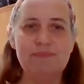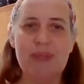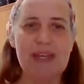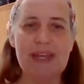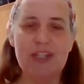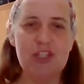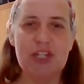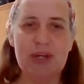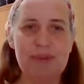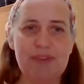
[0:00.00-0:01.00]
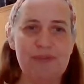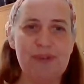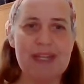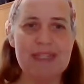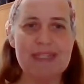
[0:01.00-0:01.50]
Again, share with your
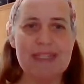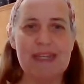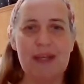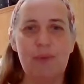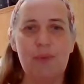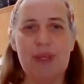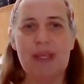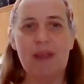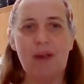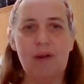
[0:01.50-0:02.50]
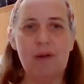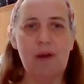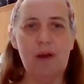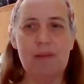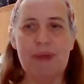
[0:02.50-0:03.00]
friends. We are
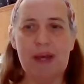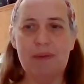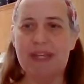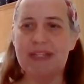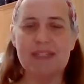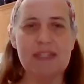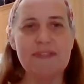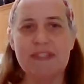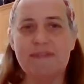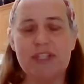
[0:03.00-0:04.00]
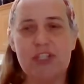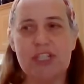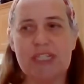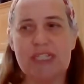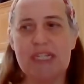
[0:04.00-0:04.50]
all about being
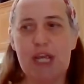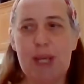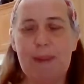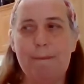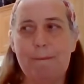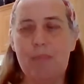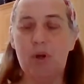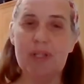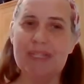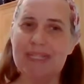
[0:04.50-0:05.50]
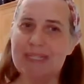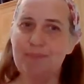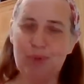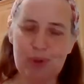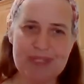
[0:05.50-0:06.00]
self-sufficient, or at least
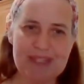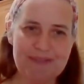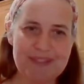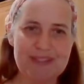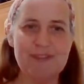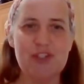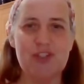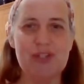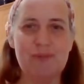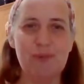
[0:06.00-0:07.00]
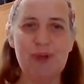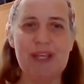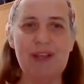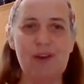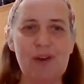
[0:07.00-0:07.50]
more self-sufficient,
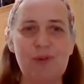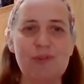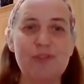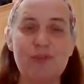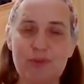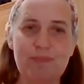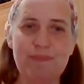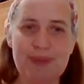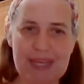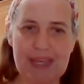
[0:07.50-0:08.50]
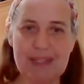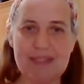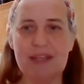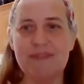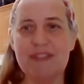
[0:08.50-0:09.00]
working our goal to being
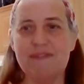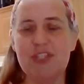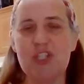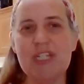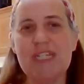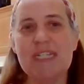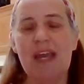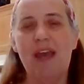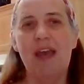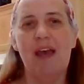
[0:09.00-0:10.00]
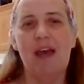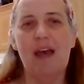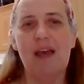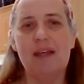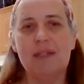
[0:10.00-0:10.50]
self-sufficient.
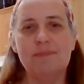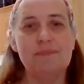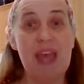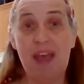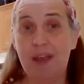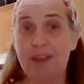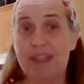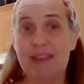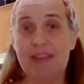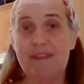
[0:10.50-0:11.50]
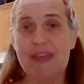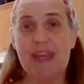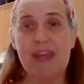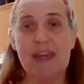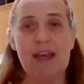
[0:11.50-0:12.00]
Healthy
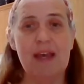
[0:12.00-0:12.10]
living,